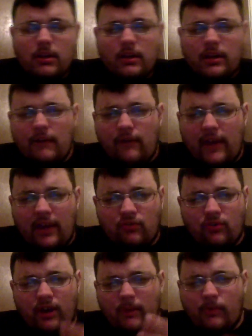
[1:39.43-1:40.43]
if they can
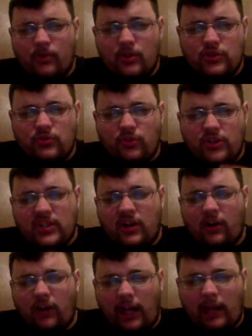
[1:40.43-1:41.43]
try to produce really
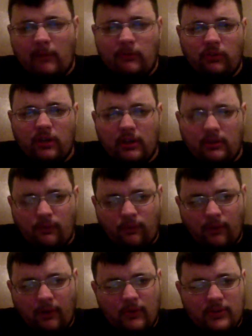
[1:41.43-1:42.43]
solid games, like
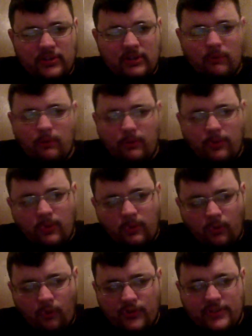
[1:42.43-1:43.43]
we've seen with
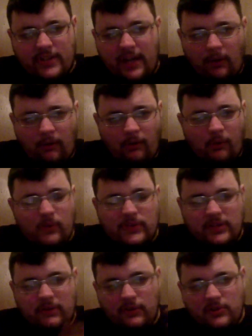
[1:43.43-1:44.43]
Wolfenstein, or we've
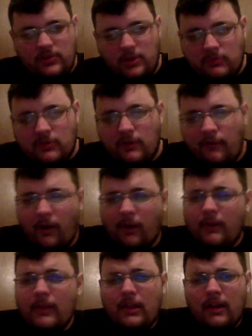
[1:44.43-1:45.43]
seen with Doom so far,
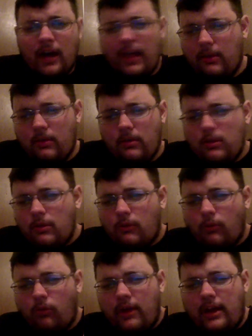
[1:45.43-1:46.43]
I think
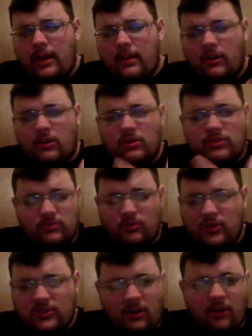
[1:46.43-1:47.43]
there was
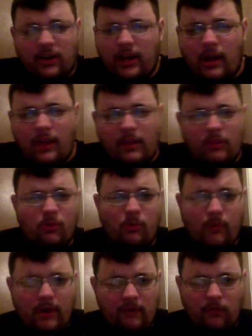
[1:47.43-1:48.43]
really solid. I think
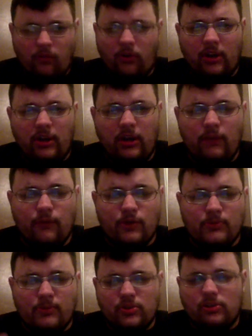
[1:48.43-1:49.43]
we have really good
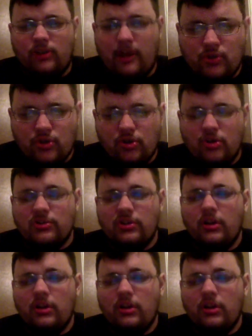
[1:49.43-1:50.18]
first-person type shooters,